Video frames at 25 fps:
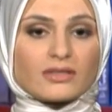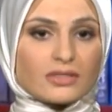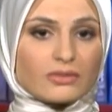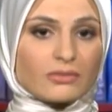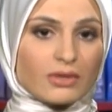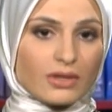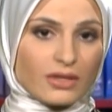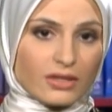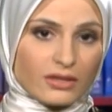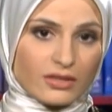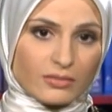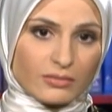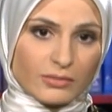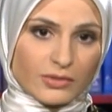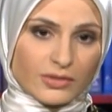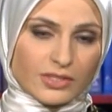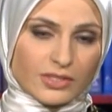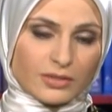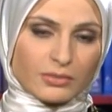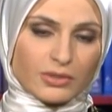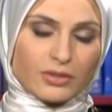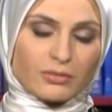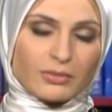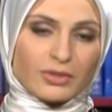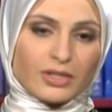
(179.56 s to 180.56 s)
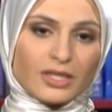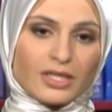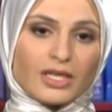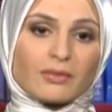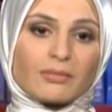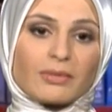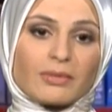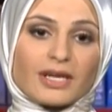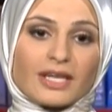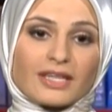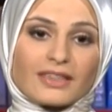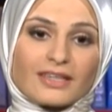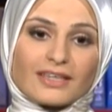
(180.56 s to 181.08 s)
and also within the Muslim community,
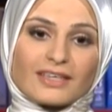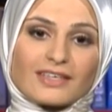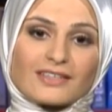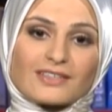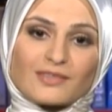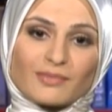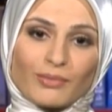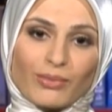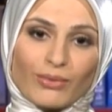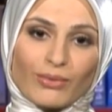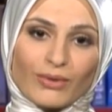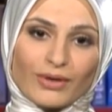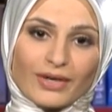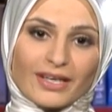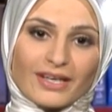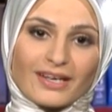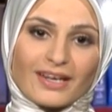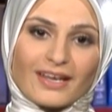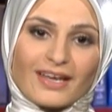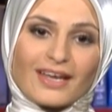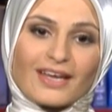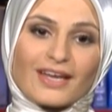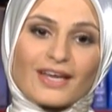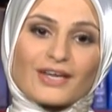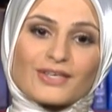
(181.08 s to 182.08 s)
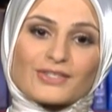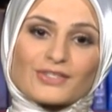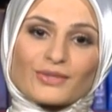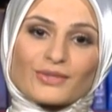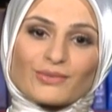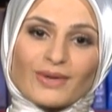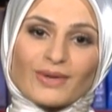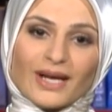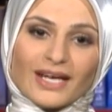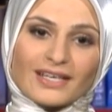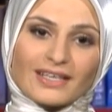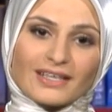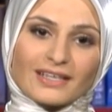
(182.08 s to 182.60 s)
but I think it's important to
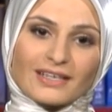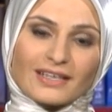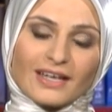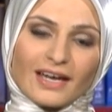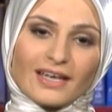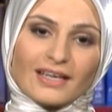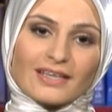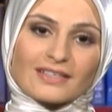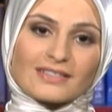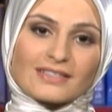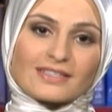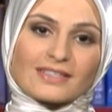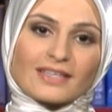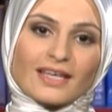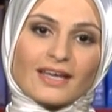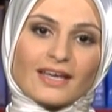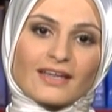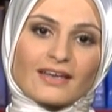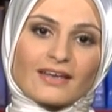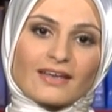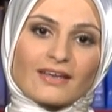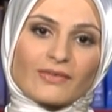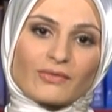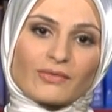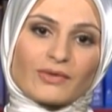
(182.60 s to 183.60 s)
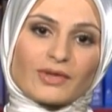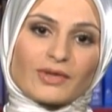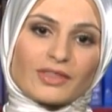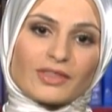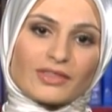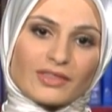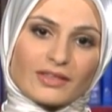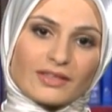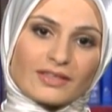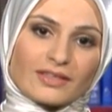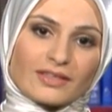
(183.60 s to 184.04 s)
recognize that with